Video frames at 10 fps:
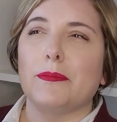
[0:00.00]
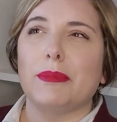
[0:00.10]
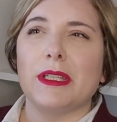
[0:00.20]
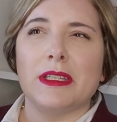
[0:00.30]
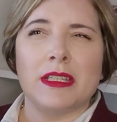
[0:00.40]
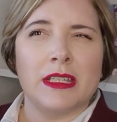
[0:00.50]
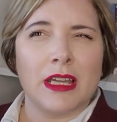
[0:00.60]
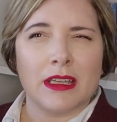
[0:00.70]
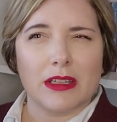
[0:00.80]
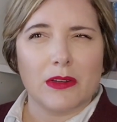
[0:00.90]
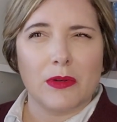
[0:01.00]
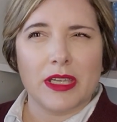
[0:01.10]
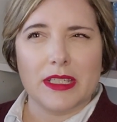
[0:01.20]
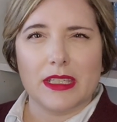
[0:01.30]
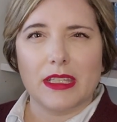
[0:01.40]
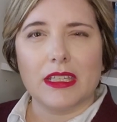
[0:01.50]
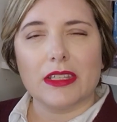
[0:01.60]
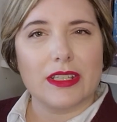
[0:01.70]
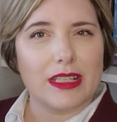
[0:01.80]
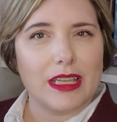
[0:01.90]
but not quite to the
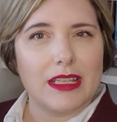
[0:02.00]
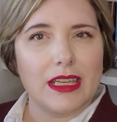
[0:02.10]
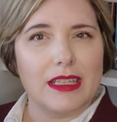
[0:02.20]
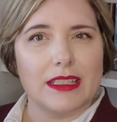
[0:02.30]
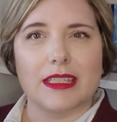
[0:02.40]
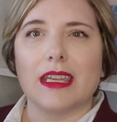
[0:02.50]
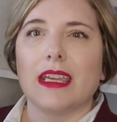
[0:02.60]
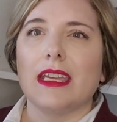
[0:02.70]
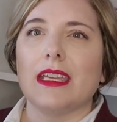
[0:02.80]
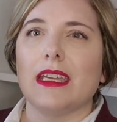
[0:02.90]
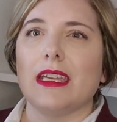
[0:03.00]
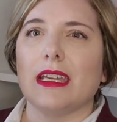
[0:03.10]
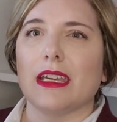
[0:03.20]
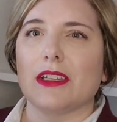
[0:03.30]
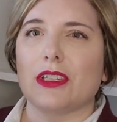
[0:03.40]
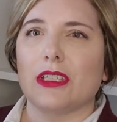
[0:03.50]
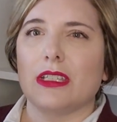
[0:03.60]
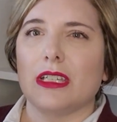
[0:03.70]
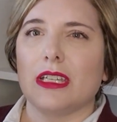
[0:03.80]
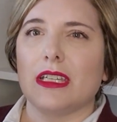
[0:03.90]
other side yet. He
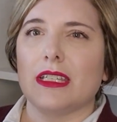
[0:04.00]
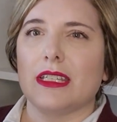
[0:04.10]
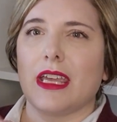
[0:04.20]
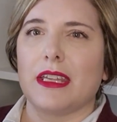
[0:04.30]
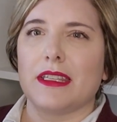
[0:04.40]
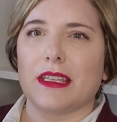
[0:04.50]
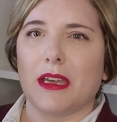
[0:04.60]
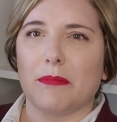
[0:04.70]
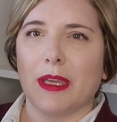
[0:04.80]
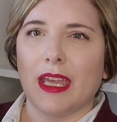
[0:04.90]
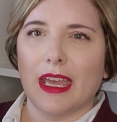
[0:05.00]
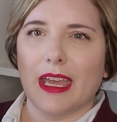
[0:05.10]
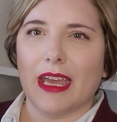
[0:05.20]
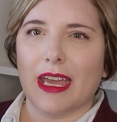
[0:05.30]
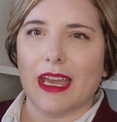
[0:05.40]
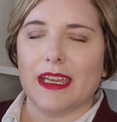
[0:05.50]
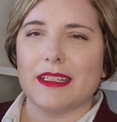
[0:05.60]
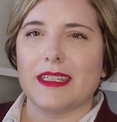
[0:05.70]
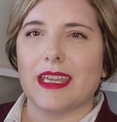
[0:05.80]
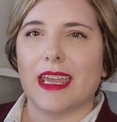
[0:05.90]
actually ends up at